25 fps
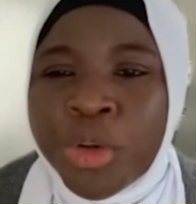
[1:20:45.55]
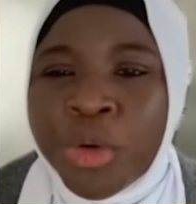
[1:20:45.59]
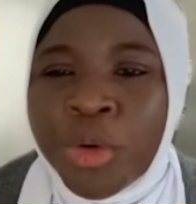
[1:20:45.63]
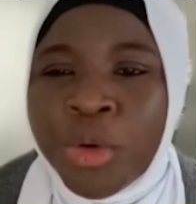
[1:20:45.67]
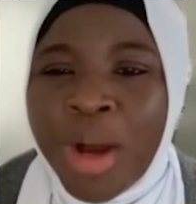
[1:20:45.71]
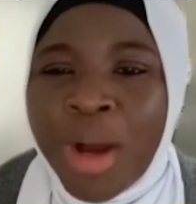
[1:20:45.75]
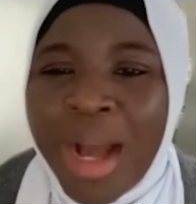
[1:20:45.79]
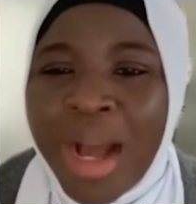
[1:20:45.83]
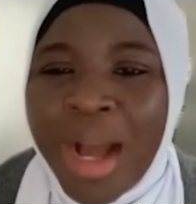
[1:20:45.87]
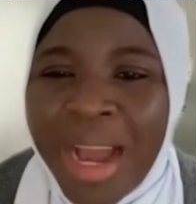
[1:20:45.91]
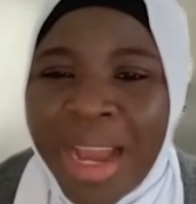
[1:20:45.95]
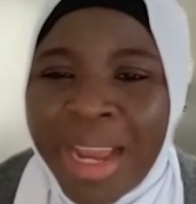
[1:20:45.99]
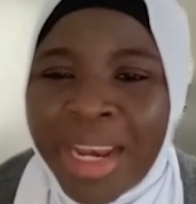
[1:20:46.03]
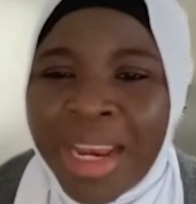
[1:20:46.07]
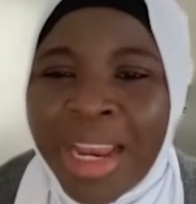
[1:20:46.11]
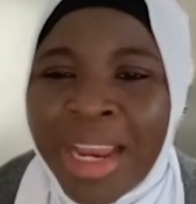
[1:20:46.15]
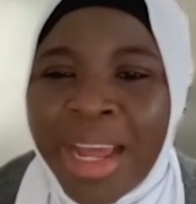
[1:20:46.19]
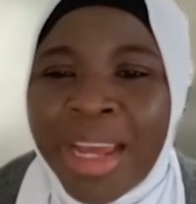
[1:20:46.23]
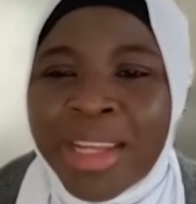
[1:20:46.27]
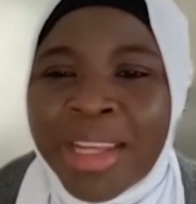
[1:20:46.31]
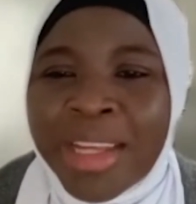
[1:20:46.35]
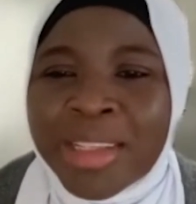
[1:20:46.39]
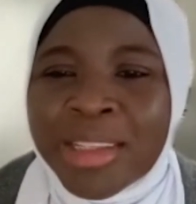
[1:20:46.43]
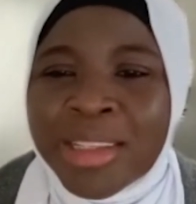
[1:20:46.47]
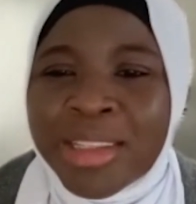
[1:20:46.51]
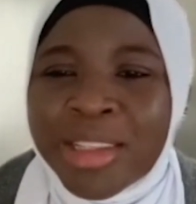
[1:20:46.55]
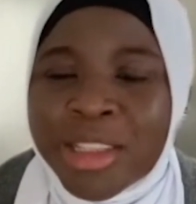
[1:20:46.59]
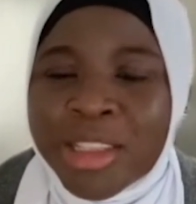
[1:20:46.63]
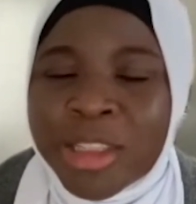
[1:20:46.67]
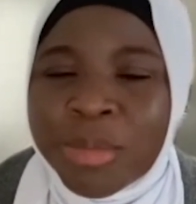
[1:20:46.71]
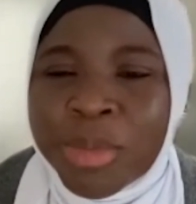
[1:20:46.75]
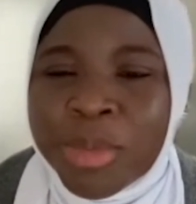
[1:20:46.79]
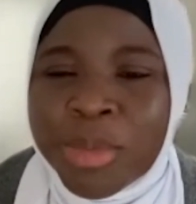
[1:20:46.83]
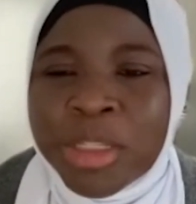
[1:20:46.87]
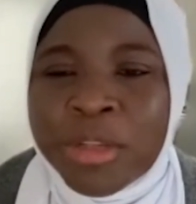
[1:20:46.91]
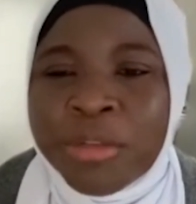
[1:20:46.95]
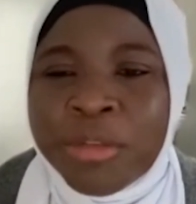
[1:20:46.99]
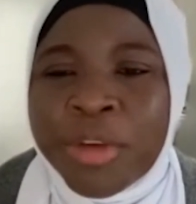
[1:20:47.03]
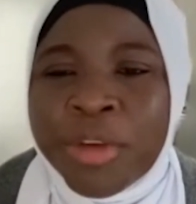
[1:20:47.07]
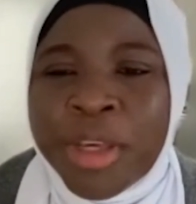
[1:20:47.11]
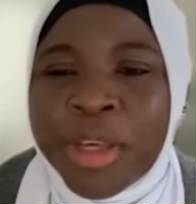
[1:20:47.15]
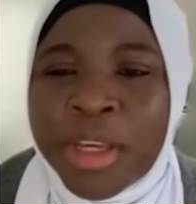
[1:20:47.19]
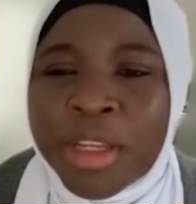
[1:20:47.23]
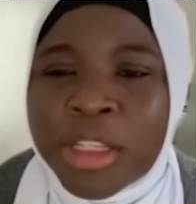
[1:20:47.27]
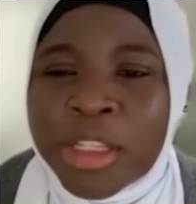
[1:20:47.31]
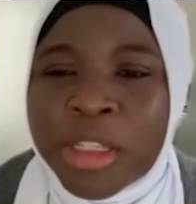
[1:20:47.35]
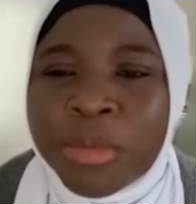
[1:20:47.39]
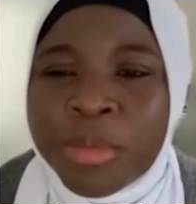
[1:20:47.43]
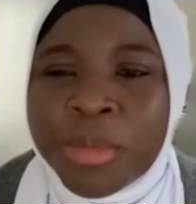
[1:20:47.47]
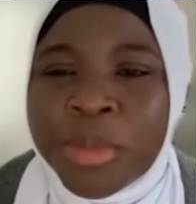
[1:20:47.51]
highlight the specific
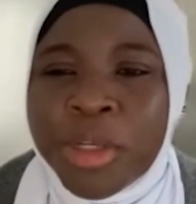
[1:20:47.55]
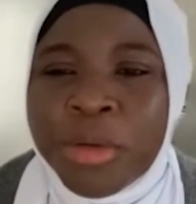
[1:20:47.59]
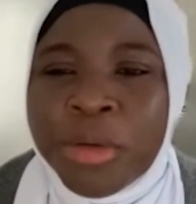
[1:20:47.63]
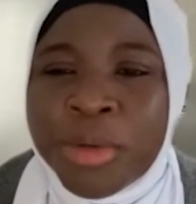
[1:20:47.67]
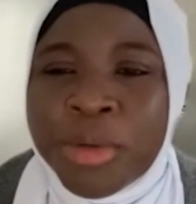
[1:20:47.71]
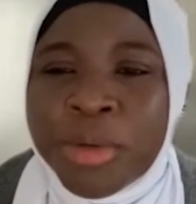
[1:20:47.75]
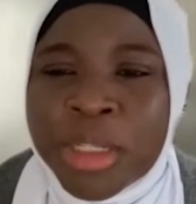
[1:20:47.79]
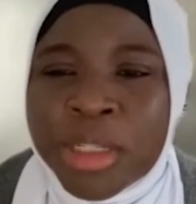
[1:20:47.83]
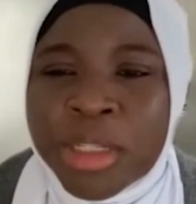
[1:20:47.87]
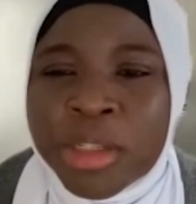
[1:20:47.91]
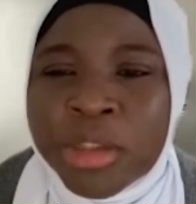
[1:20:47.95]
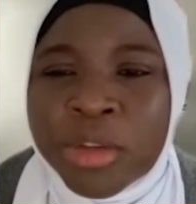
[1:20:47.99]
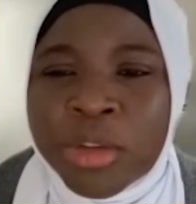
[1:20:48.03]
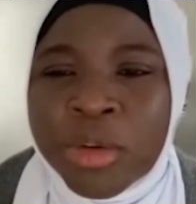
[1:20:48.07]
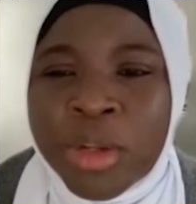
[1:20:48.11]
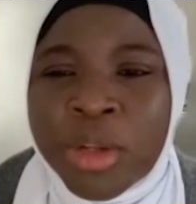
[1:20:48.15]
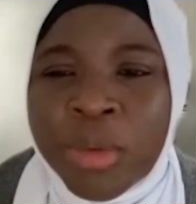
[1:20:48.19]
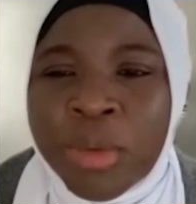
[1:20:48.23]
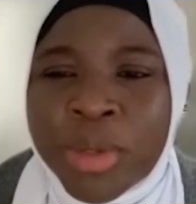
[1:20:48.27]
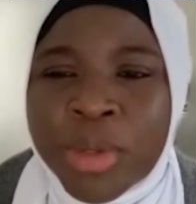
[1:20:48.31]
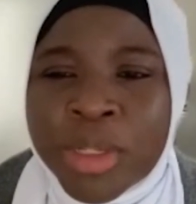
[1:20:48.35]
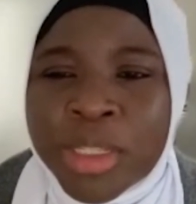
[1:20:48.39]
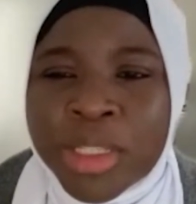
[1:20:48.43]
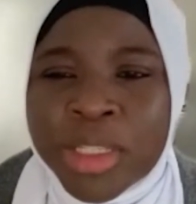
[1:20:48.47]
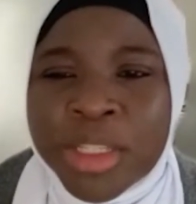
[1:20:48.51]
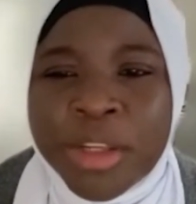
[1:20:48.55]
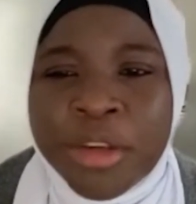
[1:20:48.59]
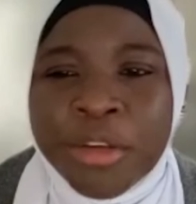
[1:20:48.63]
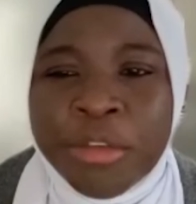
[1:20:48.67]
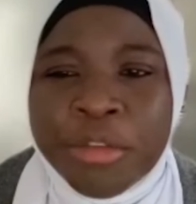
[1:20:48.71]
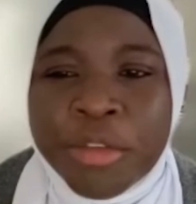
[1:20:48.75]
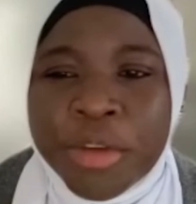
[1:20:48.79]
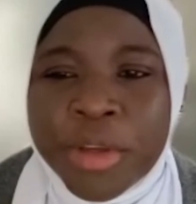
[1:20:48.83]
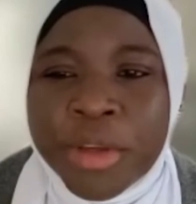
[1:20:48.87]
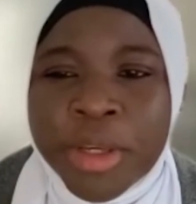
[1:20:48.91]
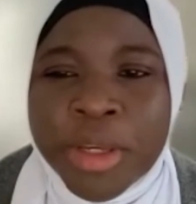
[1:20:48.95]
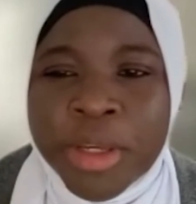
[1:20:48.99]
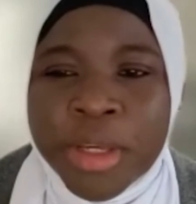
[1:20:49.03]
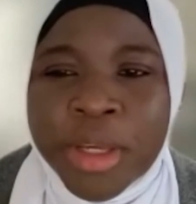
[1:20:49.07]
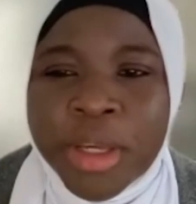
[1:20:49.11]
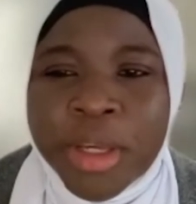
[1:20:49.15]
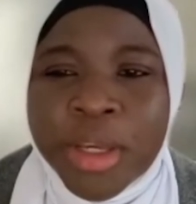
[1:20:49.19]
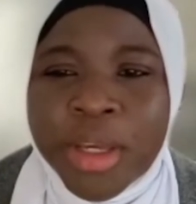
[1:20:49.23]
experiences on our CV,